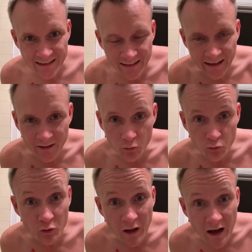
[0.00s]
like the
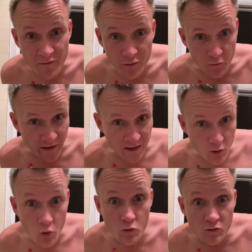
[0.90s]
Rudolph the
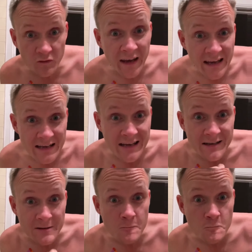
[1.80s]
Red-Nosed Reindeer.